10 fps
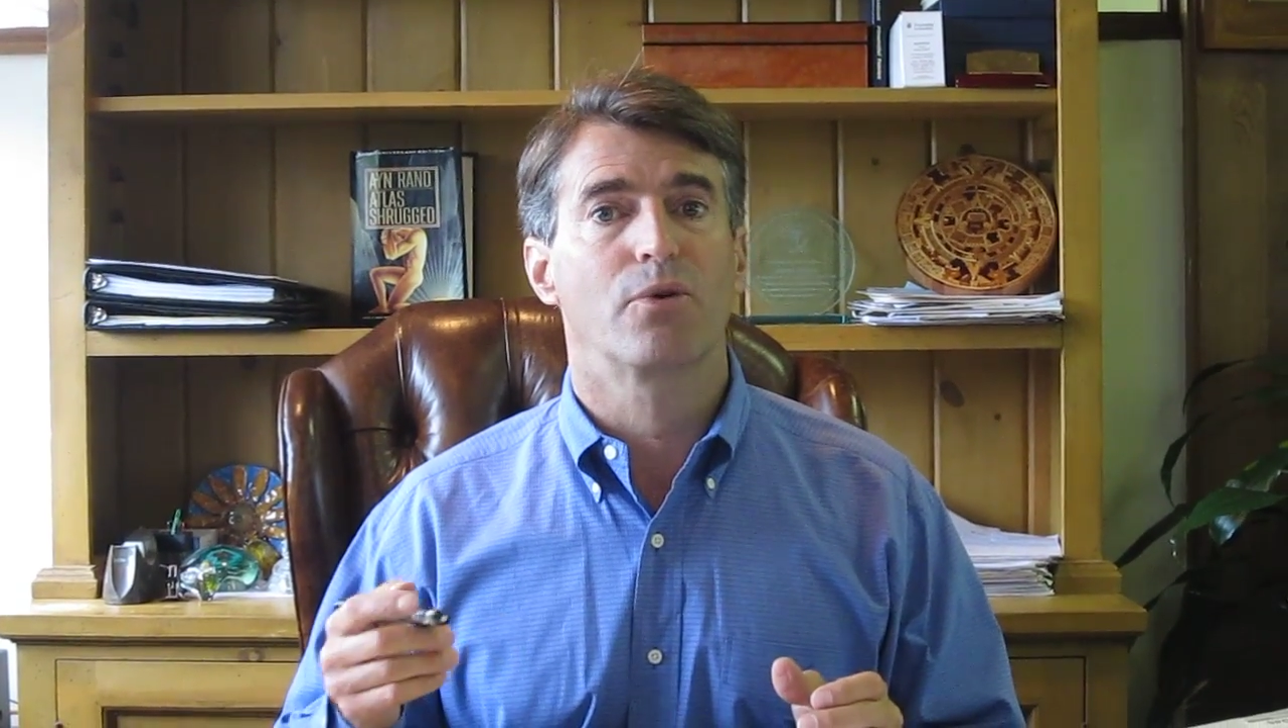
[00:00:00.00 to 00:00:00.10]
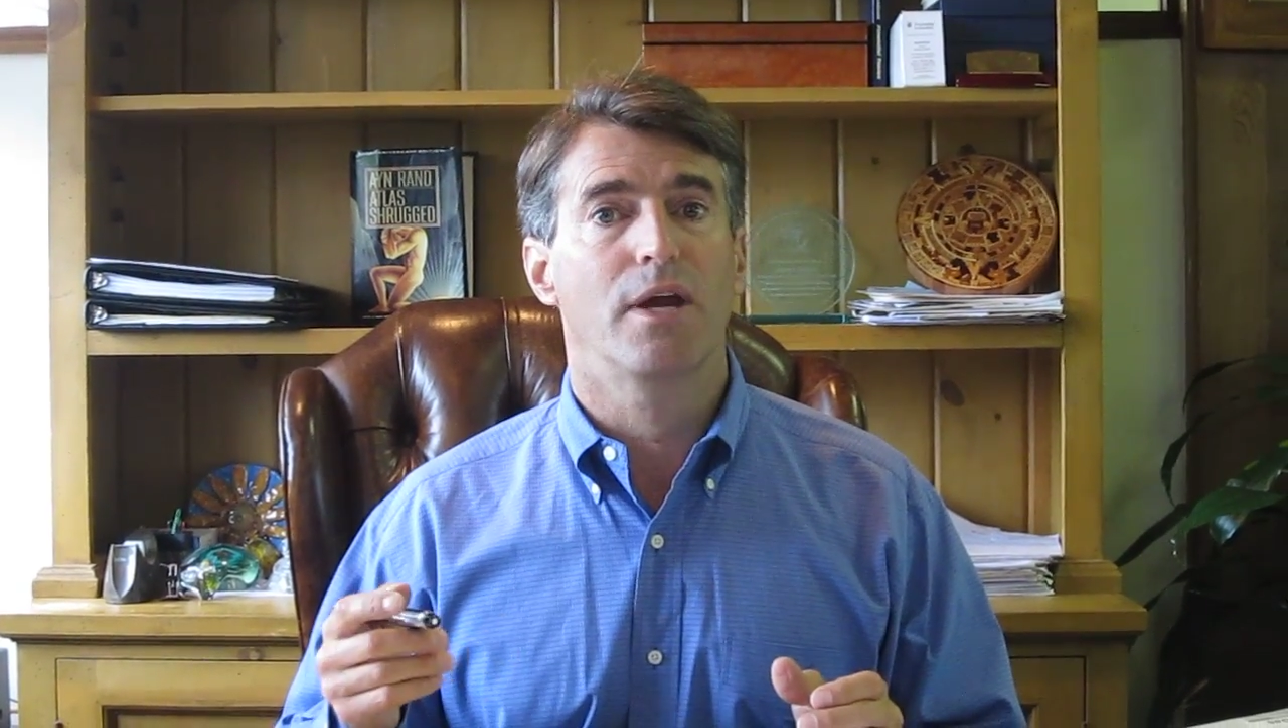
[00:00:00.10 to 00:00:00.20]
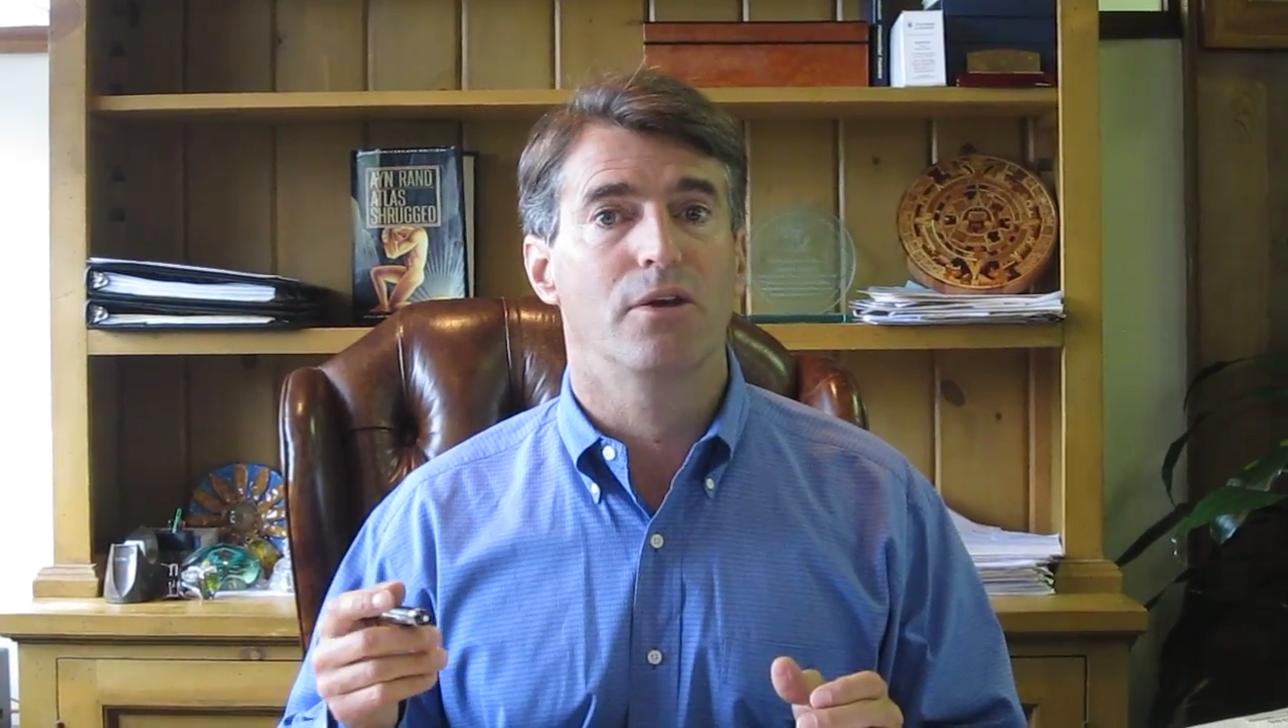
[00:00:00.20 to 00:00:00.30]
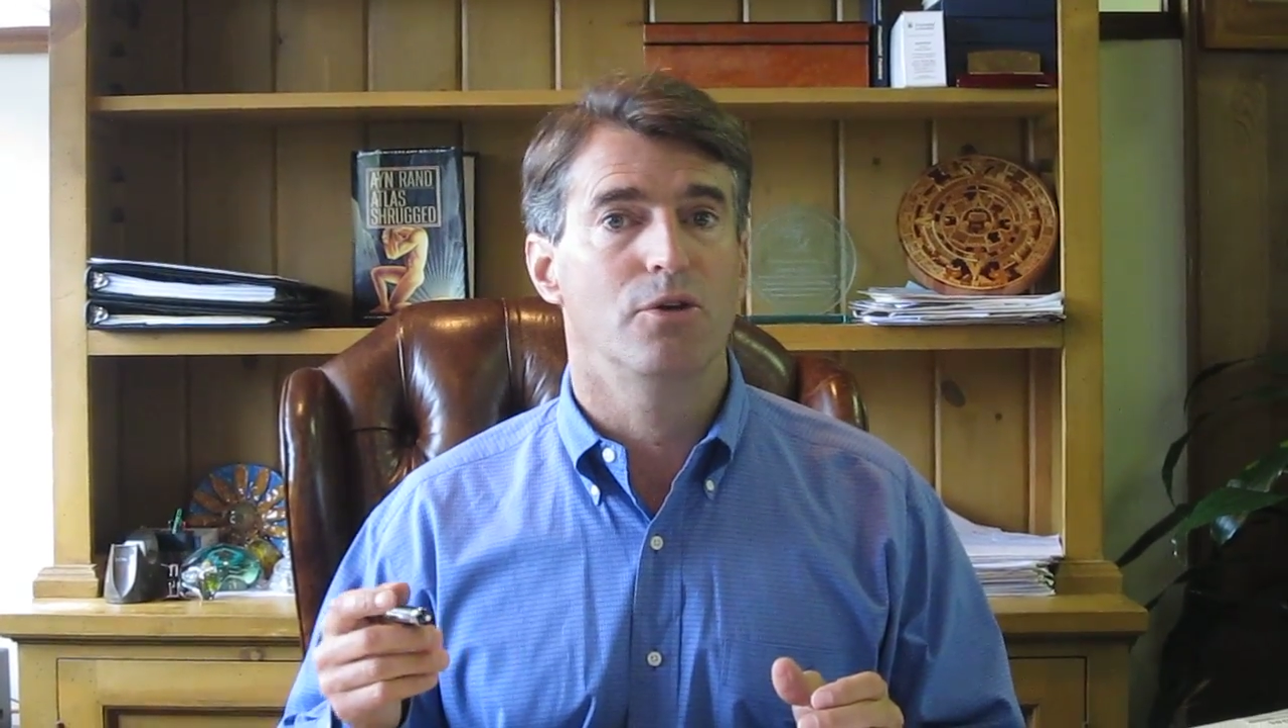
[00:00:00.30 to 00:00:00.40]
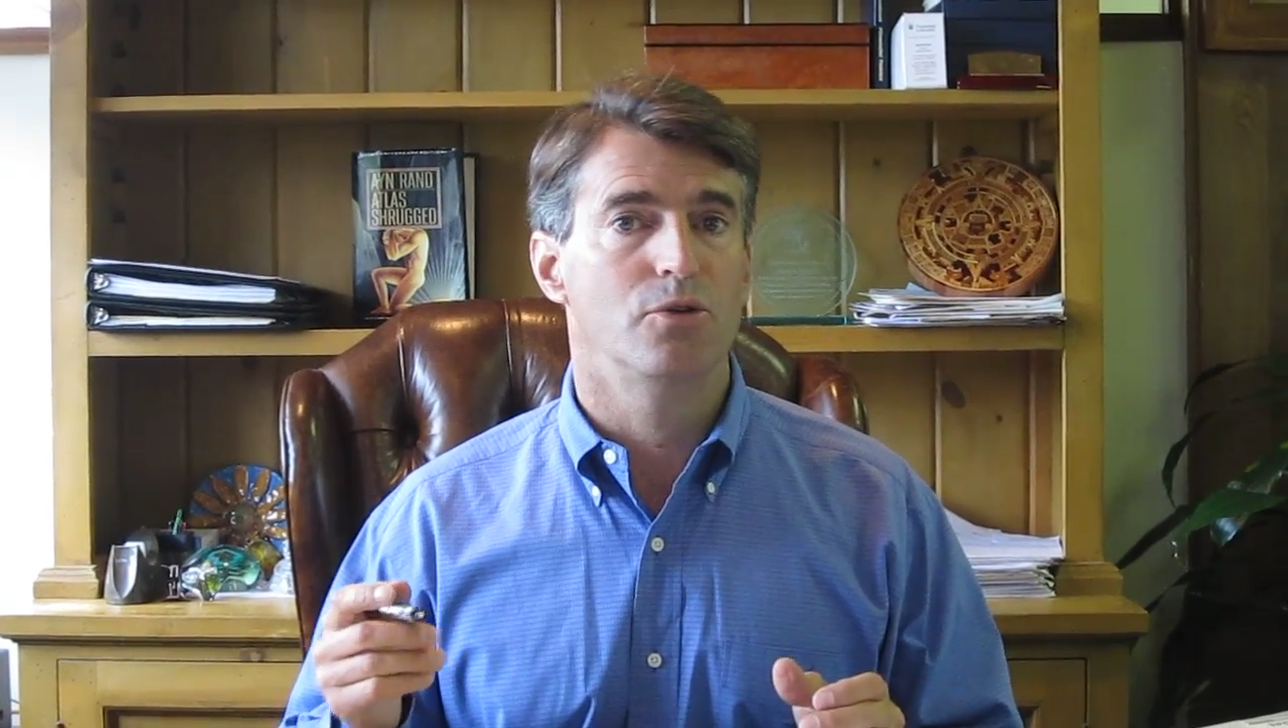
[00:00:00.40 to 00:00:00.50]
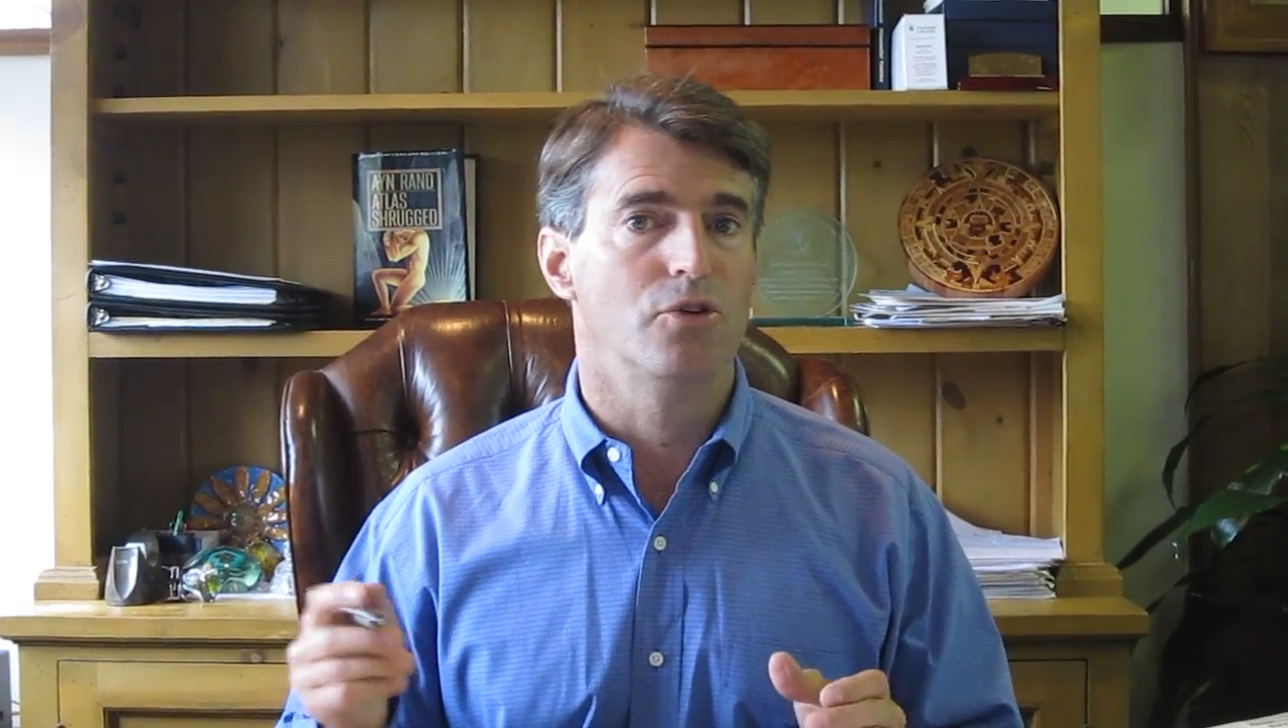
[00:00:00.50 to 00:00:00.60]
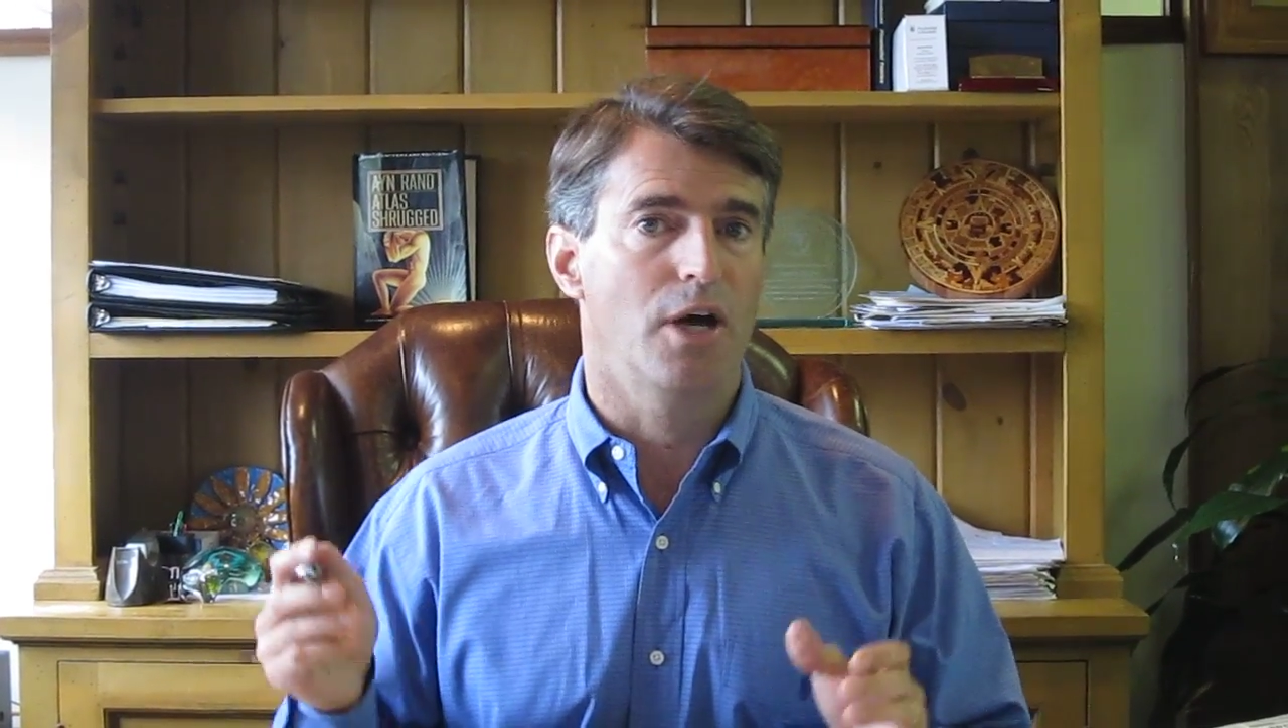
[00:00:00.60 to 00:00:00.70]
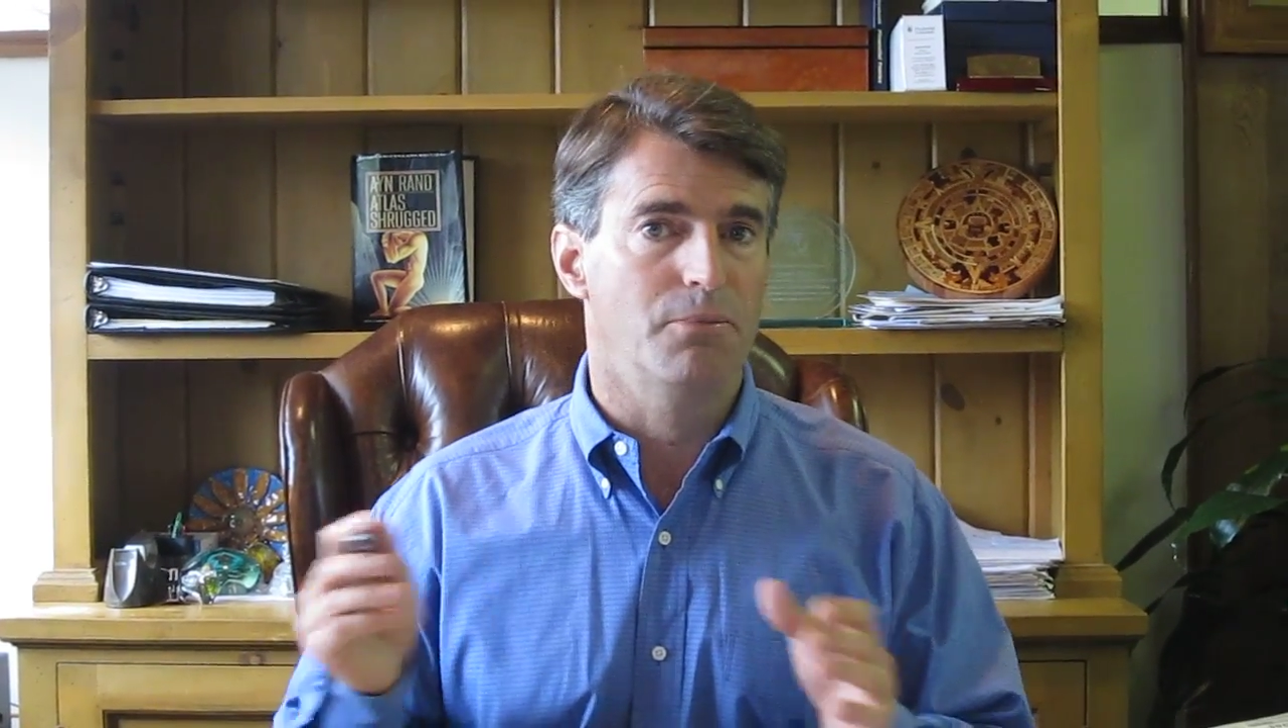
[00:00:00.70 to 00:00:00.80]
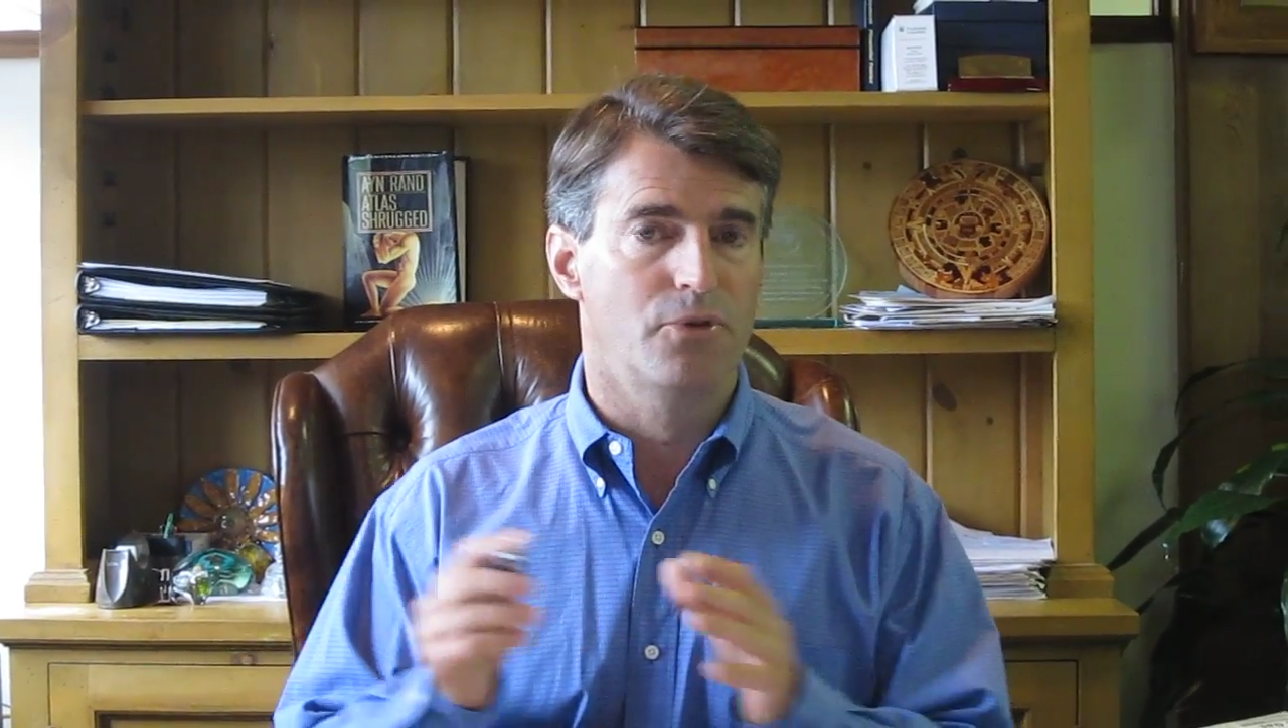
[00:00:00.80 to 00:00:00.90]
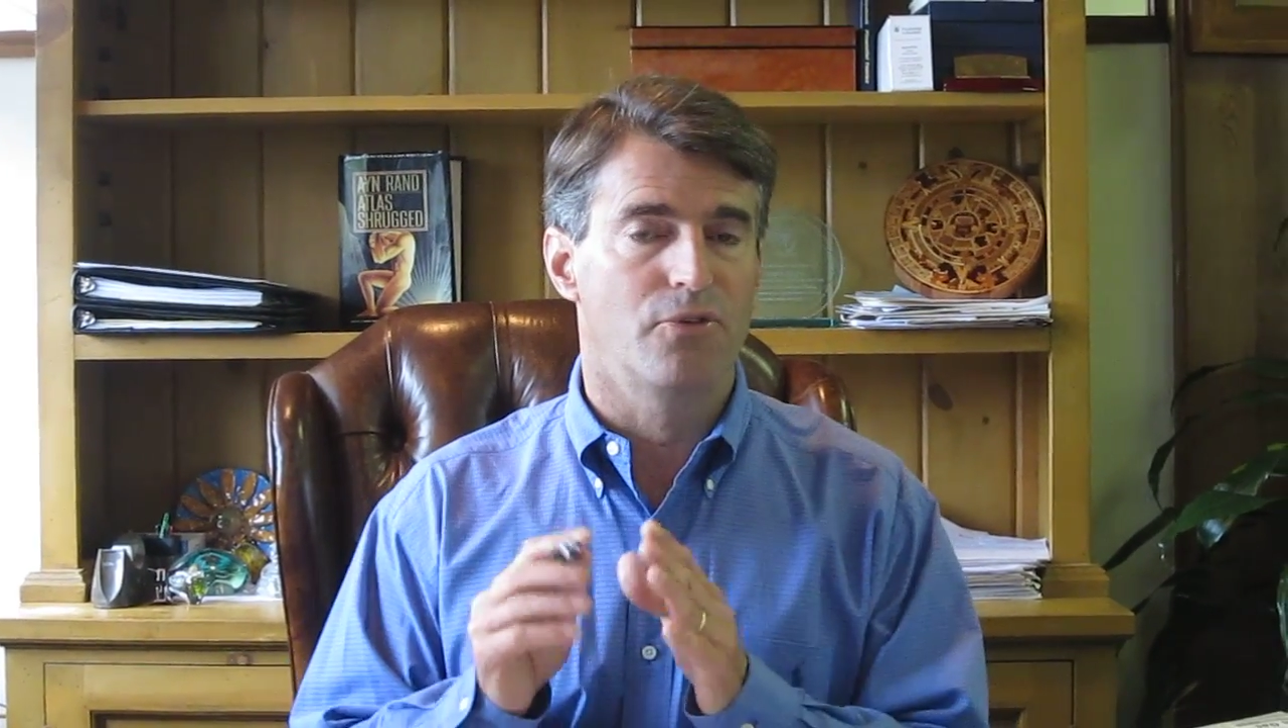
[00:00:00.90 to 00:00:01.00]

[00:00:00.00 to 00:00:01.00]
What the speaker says: create new jobs.